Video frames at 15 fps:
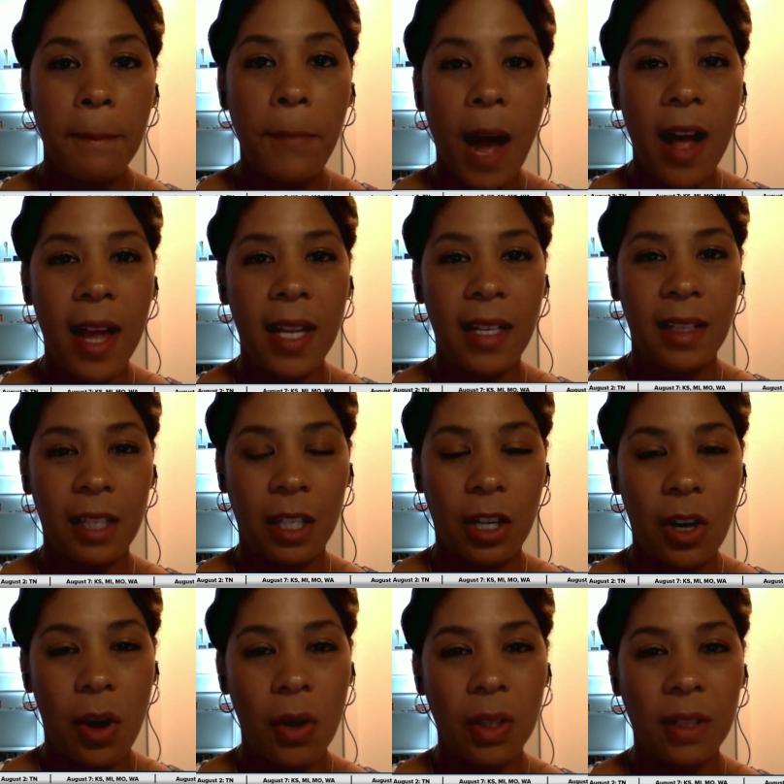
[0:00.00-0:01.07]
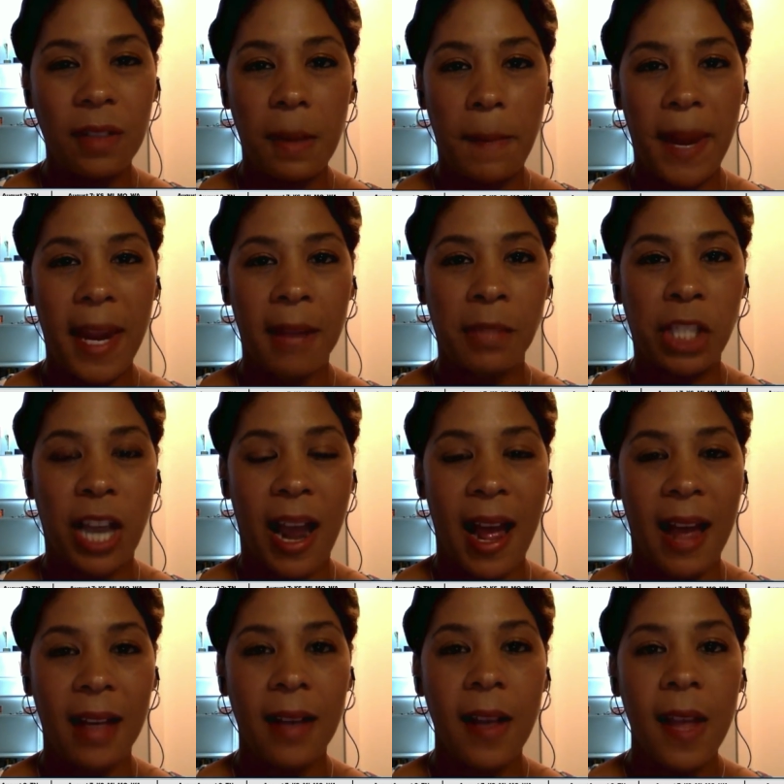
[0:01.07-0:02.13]
But the goal of the PAM
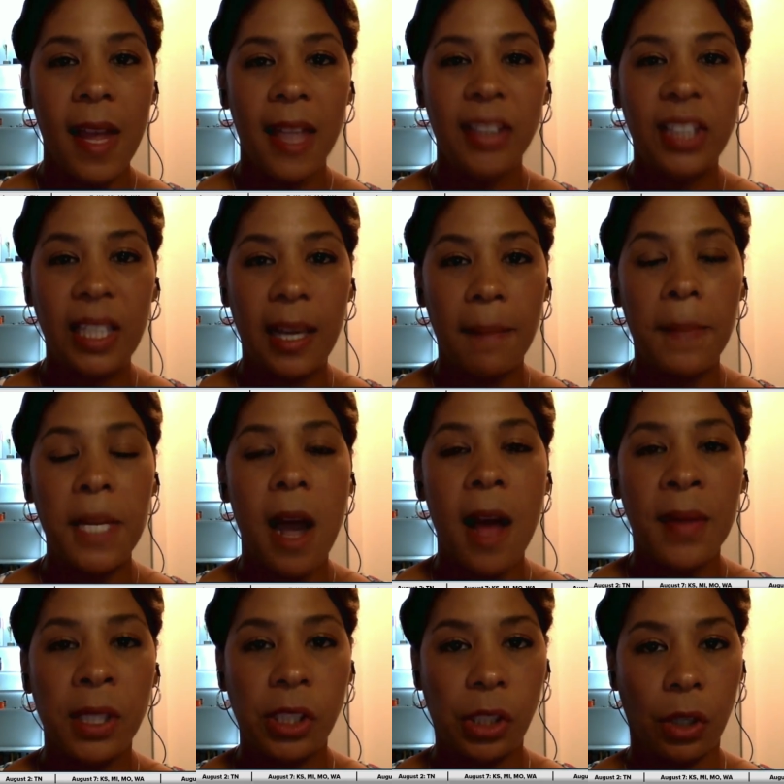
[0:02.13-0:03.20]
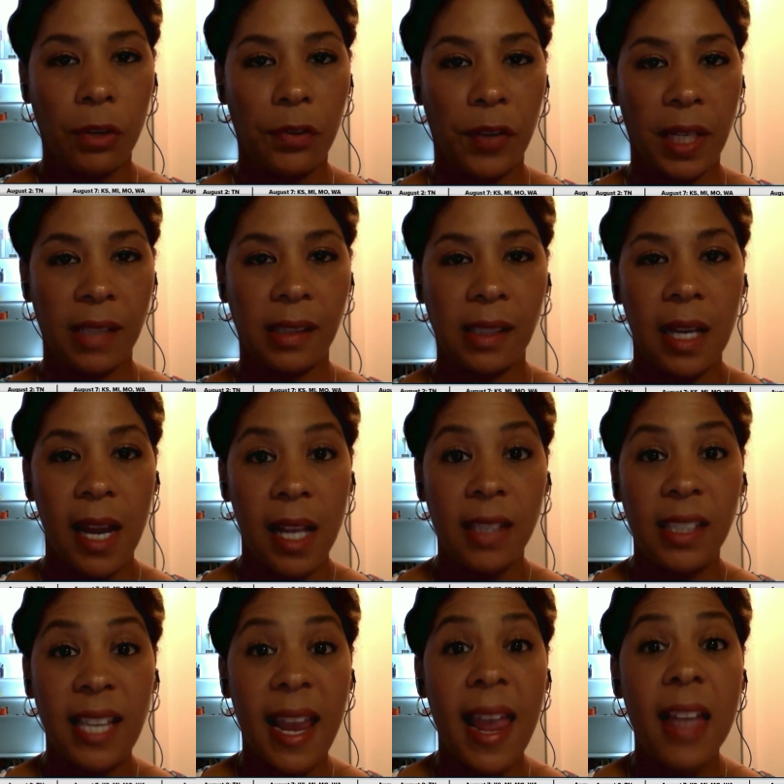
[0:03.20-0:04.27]
chat is to get beyond the surface.
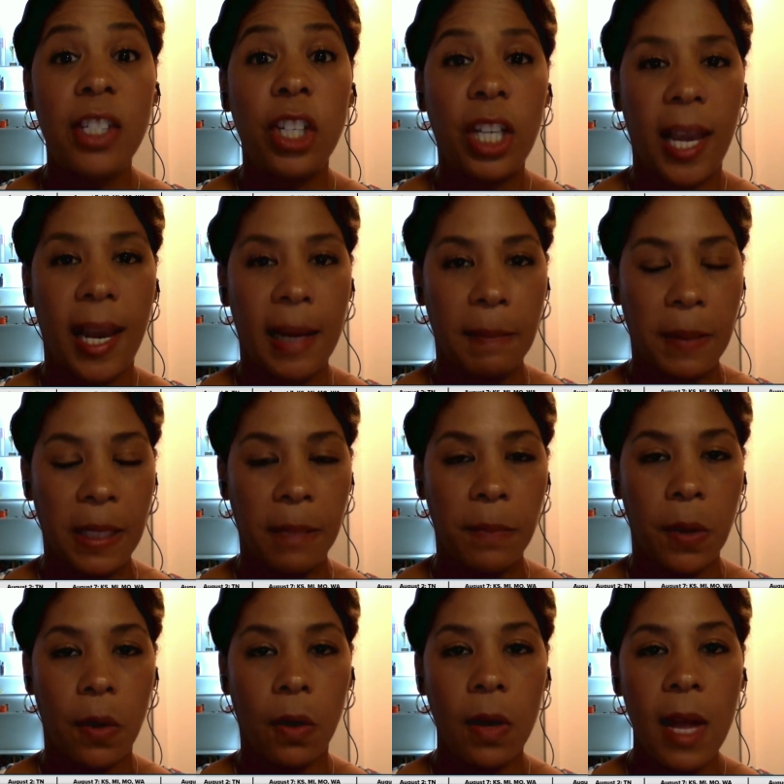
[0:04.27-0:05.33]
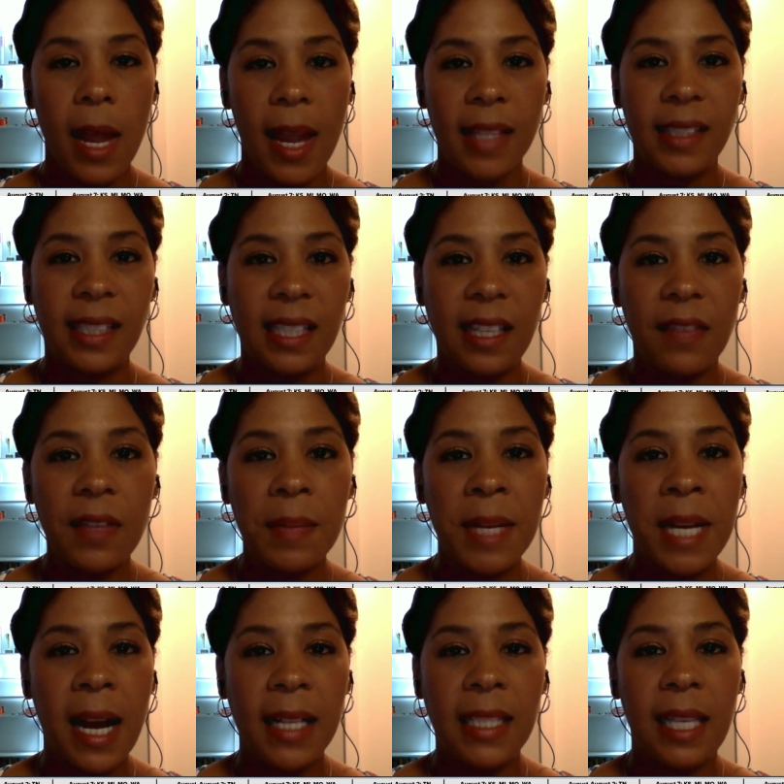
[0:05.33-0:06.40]
It's to educate people. It's to give them
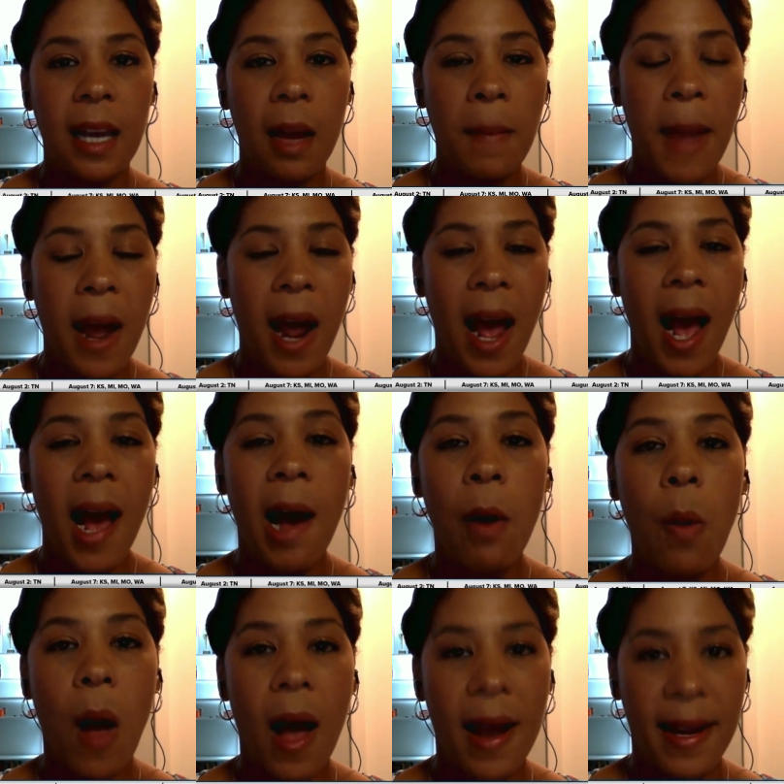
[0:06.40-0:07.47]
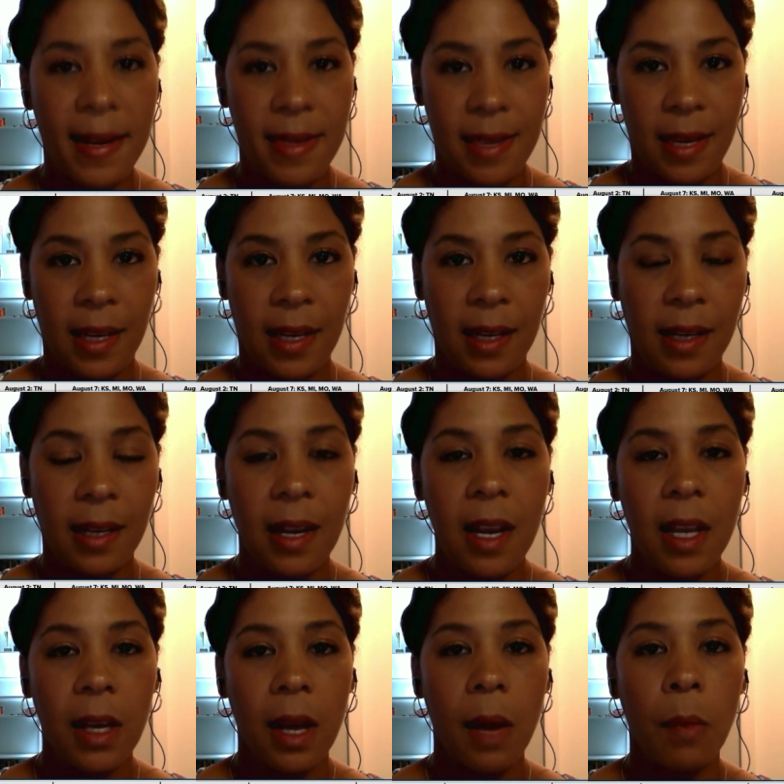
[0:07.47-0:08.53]
an idea about how I think,
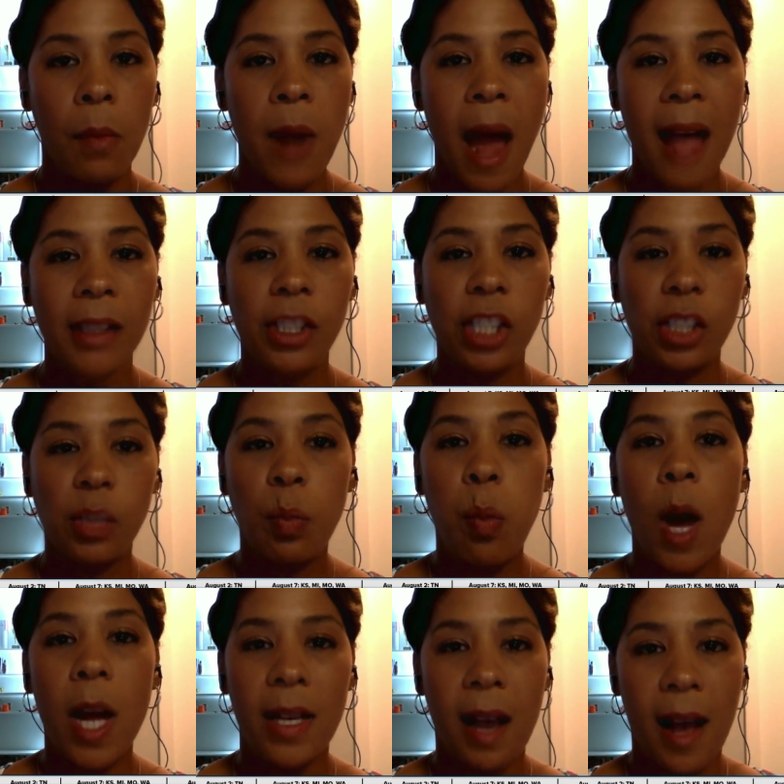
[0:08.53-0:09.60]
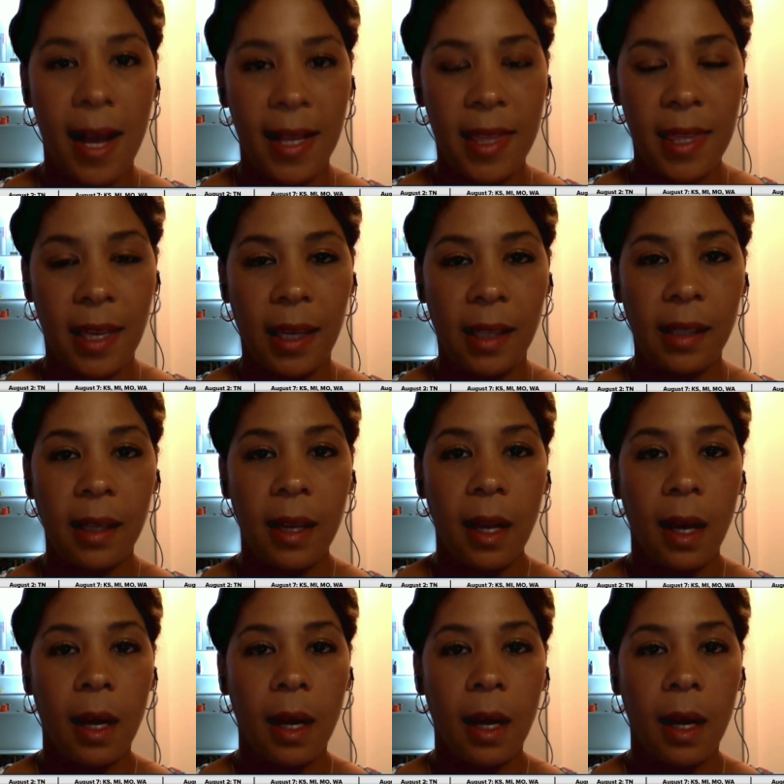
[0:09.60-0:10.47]
not just what I think.